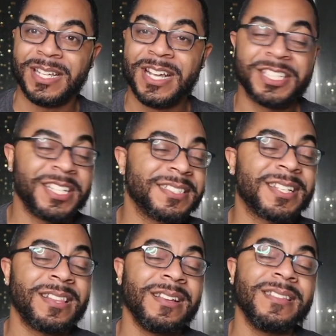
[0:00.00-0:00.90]
She is
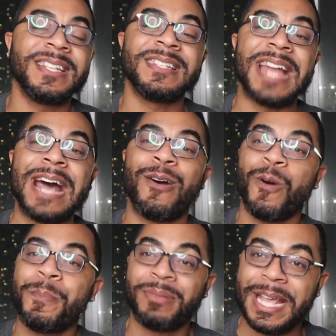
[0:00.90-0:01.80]
clearly not
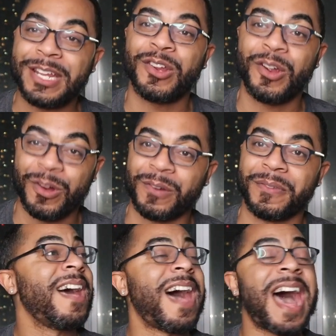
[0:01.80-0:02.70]
on planet
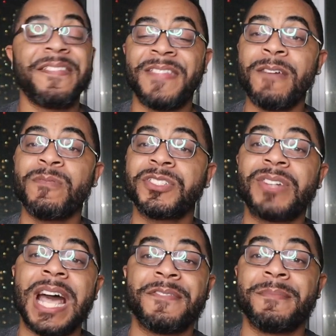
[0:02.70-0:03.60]
Earth. I think what's
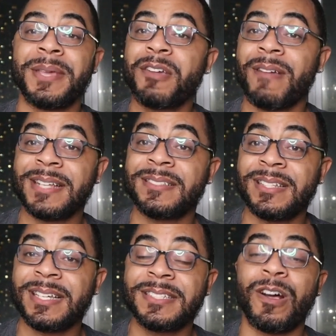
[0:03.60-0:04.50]
driving me crazy
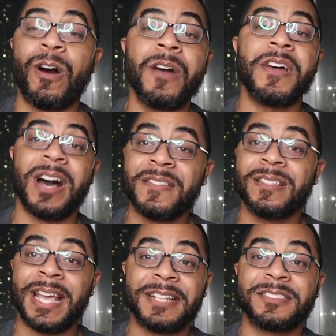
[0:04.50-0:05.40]
is all the other
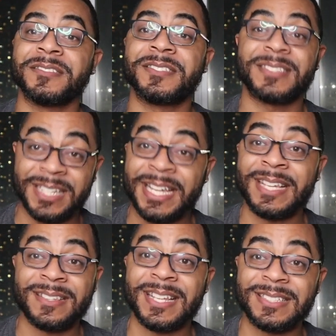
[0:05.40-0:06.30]
ladies are
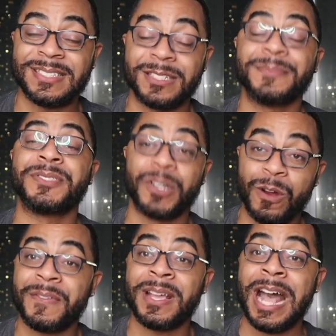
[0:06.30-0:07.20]
seeing this and
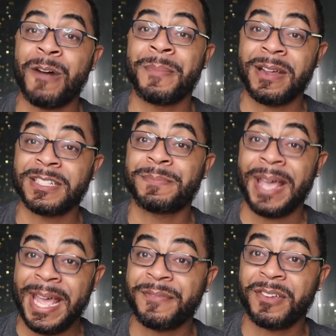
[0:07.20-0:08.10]
observing how Mary's
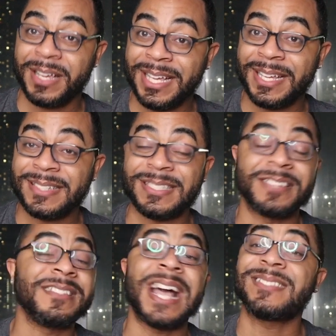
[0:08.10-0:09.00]
behavior is, and they're
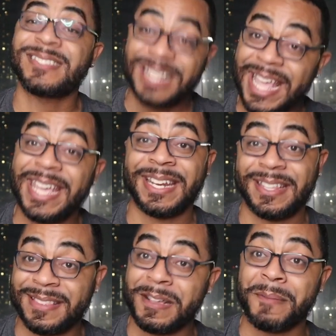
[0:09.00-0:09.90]
not saying
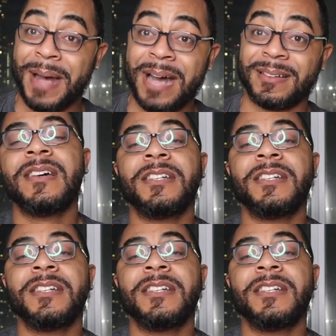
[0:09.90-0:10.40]
anything about it.